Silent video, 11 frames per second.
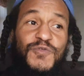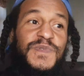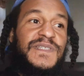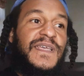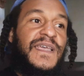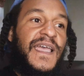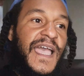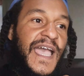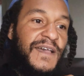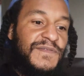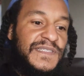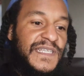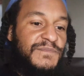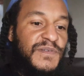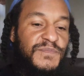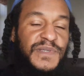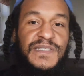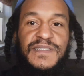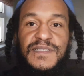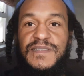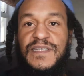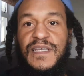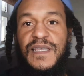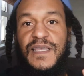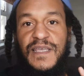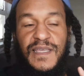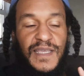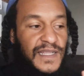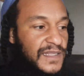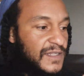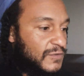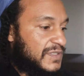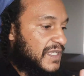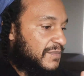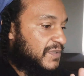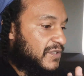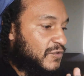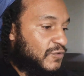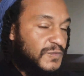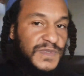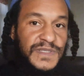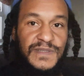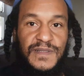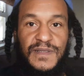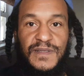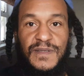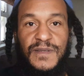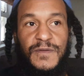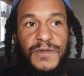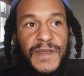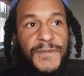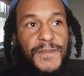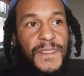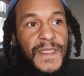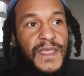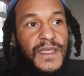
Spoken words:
rooms, have separate pieces in those separate rooms, okay?